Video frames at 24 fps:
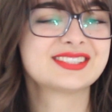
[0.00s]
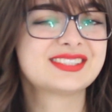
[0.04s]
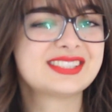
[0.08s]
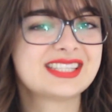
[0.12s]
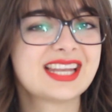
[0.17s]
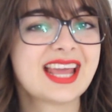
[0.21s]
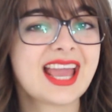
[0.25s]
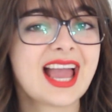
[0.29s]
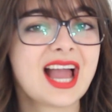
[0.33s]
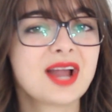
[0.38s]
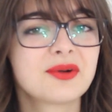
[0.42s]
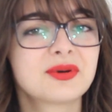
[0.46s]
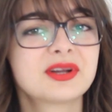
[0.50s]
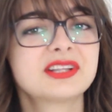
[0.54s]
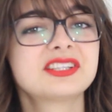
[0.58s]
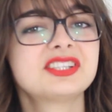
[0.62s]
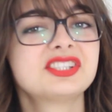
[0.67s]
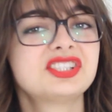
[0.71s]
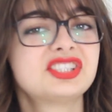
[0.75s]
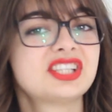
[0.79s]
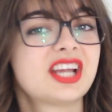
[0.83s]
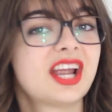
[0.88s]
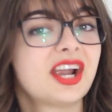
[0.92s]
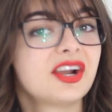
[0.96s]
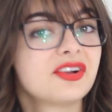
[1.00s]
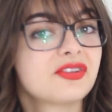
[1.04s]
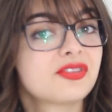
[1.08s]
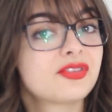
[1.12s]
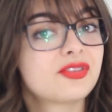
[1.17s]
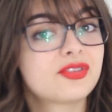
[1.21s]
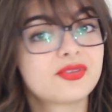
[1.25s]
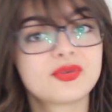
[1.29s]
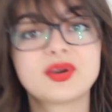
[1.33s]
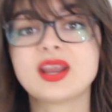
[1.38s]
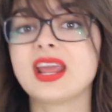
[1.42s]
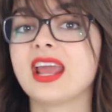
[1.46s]
So today I wanted to share
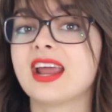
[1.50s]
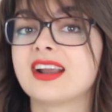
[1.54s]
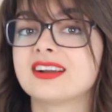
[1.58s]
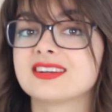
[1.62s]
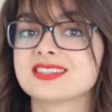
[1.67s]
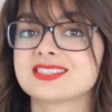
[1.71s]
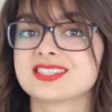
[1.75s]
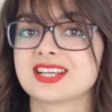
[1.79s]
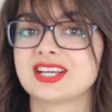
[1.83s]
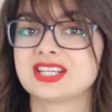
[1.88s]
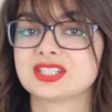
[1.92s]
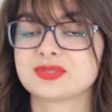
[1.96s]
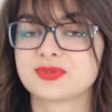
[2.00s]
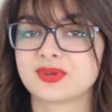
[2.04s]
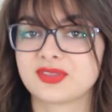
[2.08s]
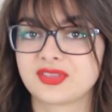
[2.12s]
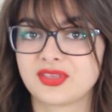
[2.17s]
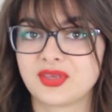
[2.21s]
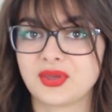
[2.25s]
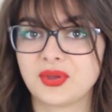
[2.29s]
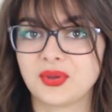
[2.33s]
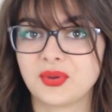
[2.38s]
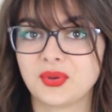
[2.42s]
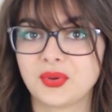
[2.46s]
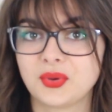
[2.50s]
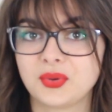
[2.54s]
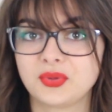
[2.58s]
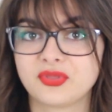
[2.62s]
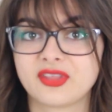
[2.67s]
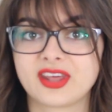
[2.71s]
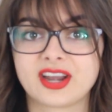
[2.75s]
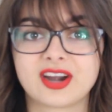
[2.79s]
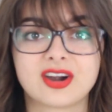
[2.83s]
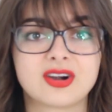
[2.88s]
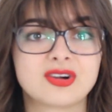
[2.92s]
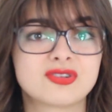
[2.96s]
three hairstyles with
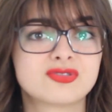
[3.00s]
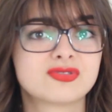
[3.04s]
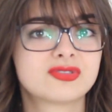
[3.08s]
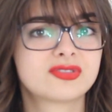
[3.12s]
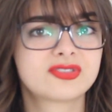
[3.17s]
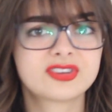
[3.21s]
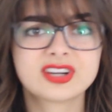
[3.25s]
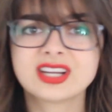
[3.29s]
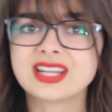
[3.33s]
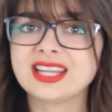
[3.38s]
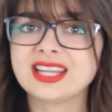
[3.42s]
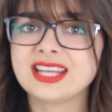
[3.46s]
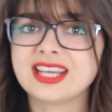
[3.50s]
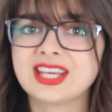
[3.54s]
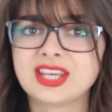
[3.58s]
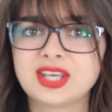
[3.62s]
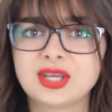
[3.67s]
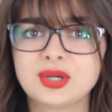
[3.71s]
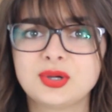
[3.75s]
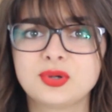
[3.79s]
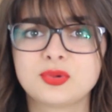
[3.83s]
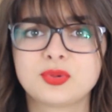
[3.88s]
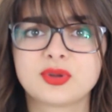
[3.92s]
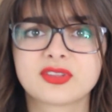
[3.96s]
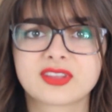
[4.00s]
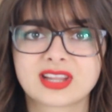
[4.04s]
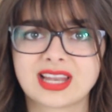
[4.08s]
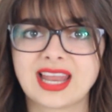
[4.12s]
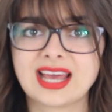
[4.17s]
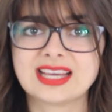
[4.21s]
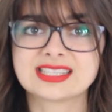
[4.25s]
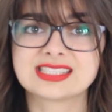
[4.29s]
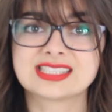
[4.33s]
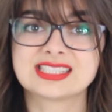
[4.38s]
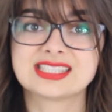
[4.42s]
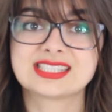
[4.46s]
you that are really cute with
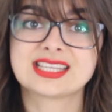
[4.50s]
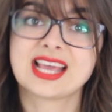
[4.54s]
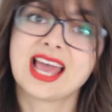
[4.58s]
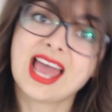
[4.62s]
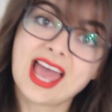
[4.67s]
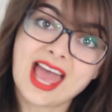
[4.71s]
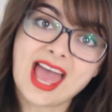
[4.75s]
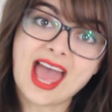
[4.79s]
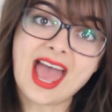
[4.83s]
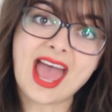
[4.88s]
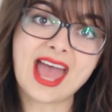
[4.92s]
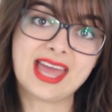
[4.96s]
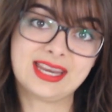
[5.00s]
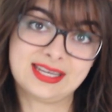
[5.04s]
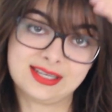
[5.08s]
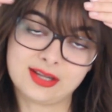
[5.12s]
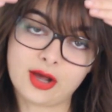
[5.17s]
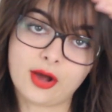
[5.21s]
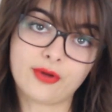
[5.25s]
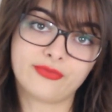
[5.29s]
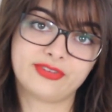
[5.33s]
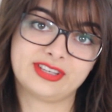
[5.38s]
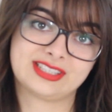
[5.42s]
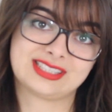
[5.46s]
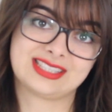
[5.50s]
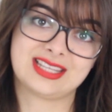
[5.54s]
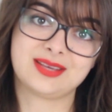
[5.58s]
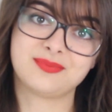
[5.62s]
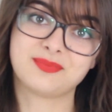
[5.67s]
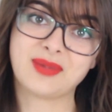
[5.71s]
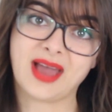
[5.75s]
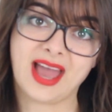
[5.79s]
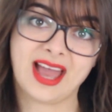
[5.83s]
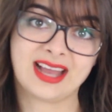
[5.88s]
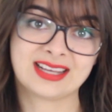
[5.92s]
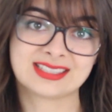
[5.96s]
glasses and
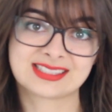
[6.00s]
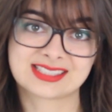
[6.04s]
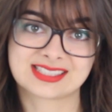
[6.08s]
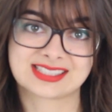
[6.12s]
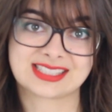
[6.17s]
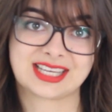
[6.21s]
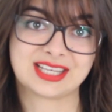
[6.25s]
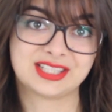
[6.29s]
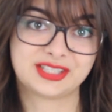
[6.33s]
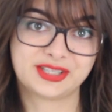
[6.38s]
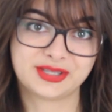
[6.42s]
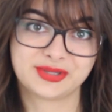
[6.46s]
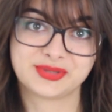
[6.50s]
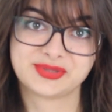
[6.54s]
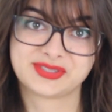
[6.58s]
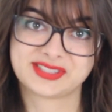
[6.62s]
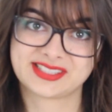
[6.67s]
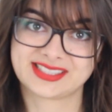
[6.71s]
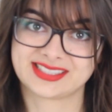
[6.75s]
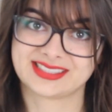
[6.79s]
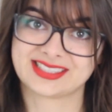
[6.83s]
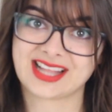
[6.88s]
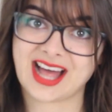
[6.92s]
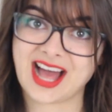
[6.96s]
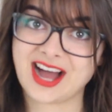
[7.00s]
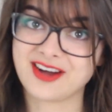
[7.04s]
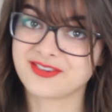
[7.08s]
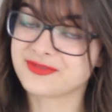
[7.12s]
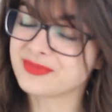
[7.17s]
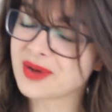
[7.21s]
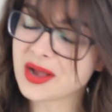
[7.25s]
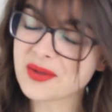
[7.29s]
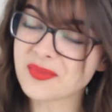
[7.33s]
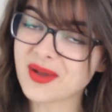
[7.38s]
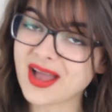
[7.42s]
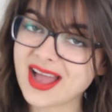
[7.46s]
obviously bangs, because I do still
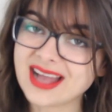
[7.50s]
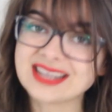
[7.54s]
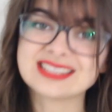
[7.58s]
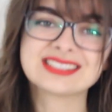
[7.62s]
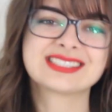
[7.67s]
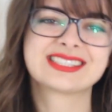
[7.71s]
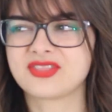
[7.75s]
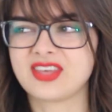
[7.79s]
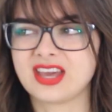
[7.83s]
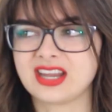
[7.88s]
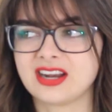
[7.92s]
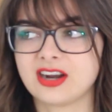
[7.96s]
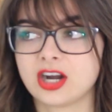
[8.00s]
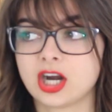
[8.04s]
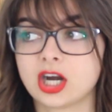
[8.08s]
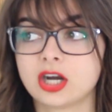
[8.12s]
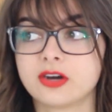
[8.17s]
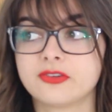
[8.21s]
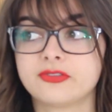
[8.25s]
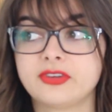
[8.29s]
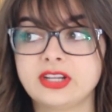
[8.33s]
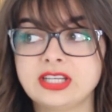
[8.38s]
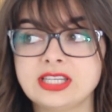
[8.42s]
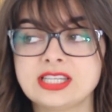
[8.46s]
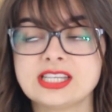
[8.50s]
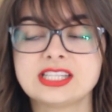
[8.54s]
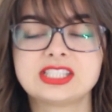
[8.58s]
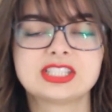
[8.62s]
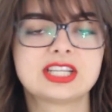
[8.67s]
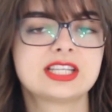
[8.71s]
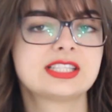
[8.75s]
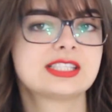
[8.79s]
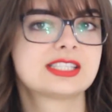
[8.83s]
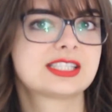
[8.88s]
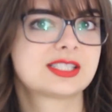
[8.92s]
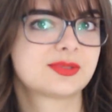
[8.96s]
have my bangs, that are
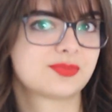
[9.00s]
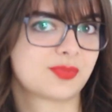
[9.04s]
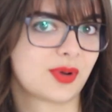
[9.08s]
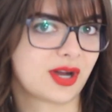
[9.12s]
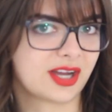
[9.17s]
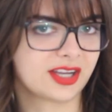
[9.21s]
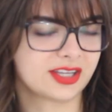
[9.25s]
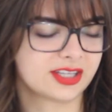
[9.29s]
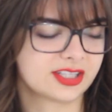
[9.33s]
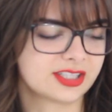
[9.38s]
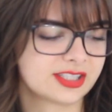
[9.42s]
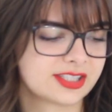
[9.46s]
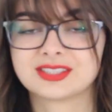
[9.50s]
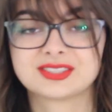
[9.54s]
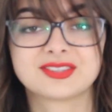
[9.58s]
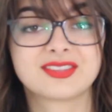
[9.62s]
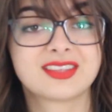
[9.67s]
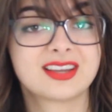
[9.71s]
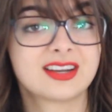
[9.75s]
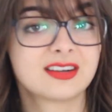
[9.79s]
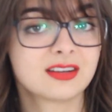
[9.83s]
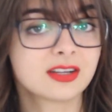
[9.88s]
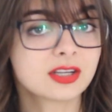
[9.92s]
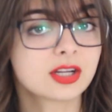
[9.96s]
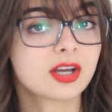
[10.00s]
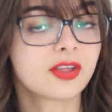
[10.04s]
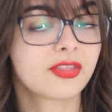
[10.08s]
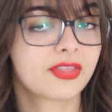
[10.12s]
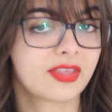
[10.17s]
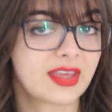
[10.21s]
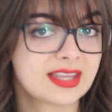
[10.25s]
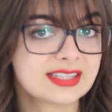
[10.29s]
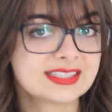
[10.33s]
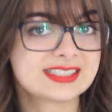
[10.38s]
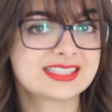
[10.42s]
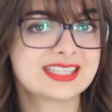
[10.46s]
vintage inspired. So they are not
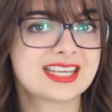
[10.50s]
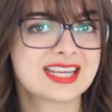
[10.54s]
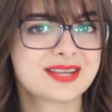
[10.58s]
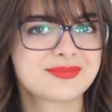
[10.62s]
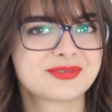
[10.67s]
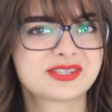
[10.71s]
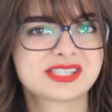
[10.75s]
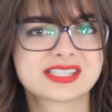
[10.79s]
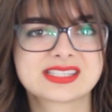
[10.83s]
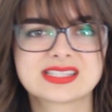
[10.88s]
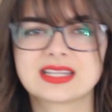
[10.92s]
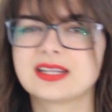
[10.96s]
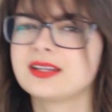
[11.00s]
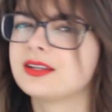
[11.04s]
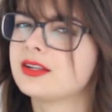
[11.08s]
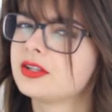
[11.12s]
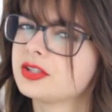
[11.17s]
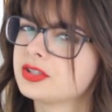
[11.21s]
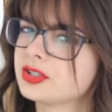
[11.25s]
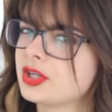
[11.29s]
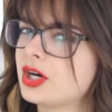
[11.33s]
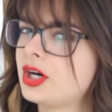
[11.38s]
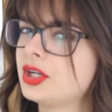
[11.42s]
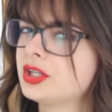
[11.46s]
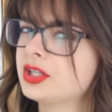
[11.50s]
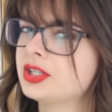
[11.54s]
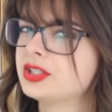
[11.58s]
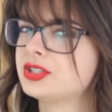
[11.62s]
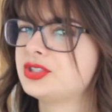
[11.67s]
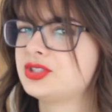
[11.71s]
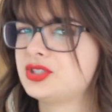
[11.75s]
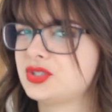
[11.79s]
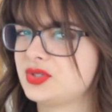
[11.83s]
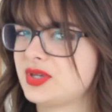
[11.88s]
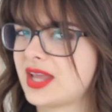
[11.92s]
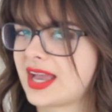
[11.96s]
authentic, but just a little nod
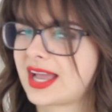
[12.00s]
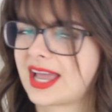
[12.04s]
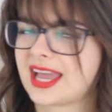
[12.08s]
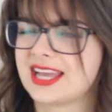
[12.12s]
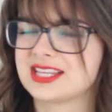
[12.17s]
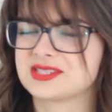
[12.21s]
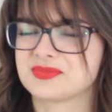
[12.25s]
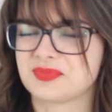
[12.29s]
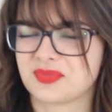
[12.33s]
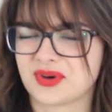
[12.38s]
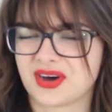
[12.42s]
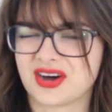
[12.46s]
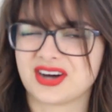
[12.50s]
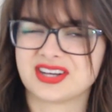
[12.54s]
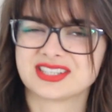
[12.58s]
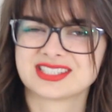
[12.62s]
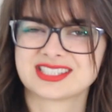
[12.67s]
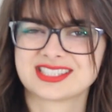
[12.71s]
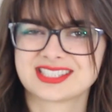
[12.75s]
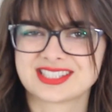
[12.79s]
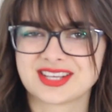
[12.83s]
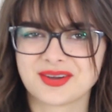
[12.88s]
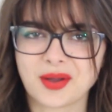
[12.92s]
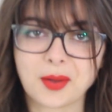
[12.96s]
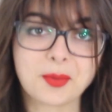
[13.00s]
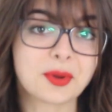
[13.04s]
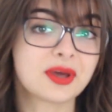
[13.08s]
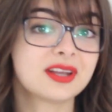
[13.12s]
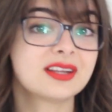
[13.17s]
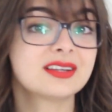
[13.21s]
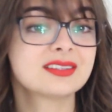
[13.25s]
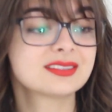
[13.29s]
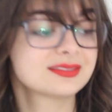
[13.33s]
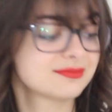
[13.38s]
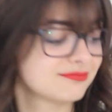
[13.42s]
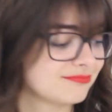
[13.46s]
to decades past. So I'm
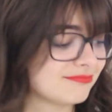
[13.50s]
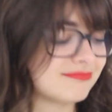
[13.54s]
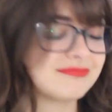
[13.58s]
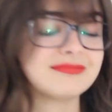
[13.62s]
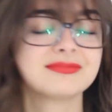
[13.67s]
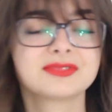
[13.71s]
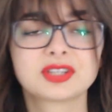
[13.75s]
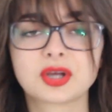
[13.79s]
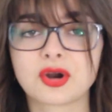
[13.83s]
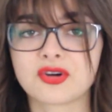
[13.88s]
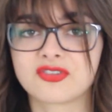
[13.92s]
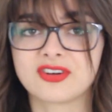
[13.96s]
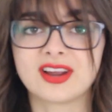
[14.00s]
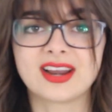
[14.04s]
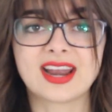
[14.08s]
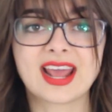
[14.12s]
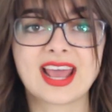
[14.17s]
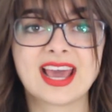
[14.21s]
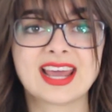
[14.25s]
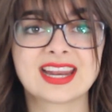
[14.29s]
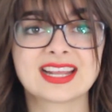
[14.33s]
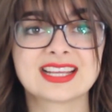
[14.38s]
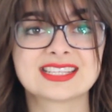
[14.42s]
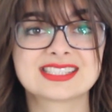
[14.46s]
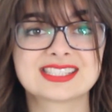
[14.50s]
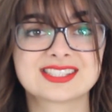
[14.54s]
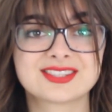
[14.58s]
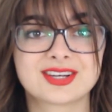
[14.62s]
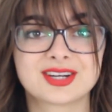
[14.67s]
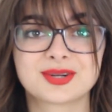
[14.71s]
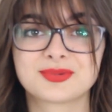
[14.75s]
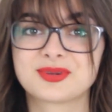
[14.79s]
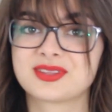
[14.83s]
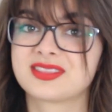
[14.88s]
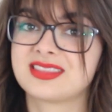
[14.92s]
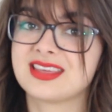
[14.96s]
gonna go right ahead and get
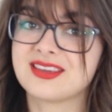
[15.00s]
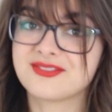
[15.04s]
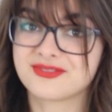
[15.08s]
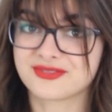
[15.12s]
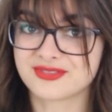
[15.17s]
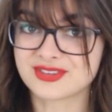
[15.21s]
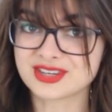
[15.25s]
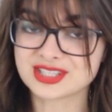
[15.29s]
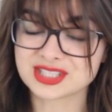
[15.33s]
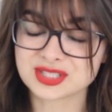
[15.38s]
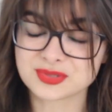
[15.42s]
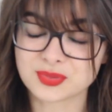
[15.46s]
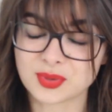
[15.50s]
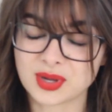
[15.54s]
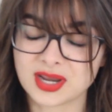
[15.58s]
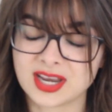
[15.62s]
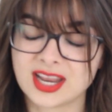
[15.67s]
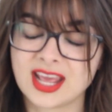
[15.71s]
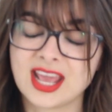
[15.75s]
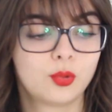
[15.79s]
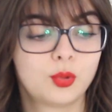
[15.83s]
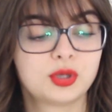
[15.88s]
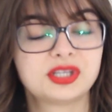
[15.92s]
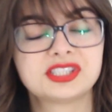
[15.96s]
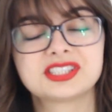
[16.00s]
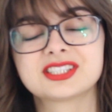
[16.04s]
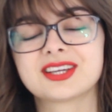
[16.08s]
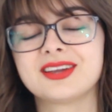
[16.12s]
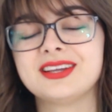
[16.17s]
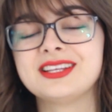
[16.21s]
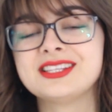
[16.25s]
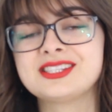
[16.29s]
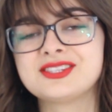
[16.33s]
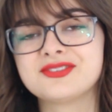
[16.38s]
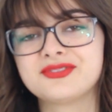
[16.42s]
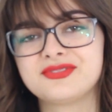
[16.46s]
started with the first one, which is
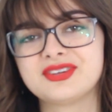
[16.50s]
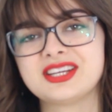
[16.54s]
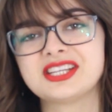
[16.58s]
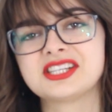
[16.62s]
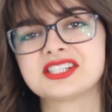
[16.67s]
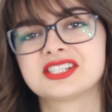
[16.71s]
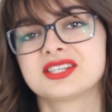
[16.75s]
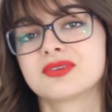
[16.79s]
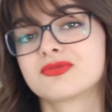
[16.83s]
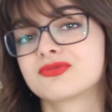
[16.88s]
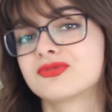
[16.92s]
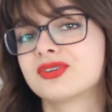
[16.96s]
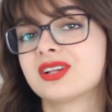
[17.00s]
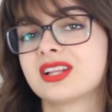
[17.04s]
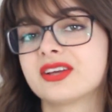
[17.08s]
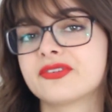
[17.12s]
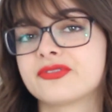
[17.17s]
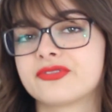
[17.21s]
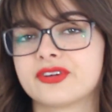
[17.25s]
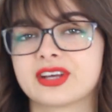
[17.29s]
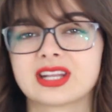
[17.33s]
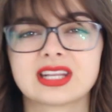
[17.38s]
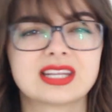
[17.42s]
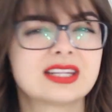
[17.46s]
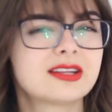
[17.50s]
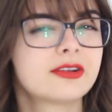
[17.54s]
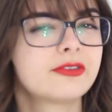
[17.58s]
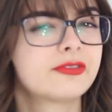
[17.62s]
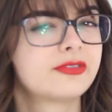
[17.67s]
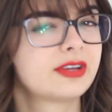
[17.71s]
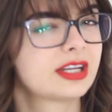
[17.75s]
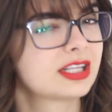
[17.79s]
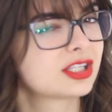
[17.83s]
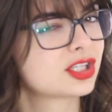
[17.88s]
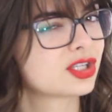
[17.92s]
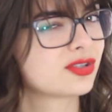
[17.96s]
going to feature some really fun
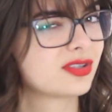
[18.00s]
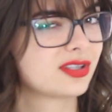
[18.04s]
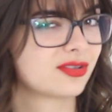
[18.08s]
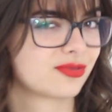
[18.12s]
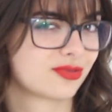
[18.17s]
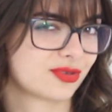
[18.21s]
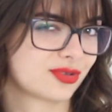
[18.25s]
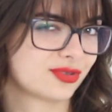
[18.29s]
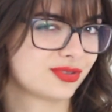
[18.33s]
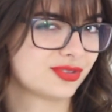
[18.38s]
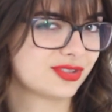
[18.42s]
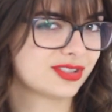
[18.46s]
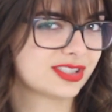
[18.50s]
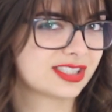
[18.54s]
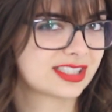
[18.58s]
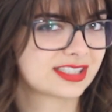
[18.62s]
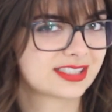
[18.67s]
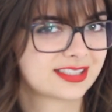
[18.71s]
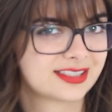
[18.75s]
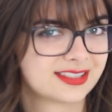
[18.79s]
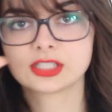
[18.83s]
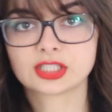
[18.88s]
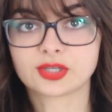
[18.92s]
little victory rolls.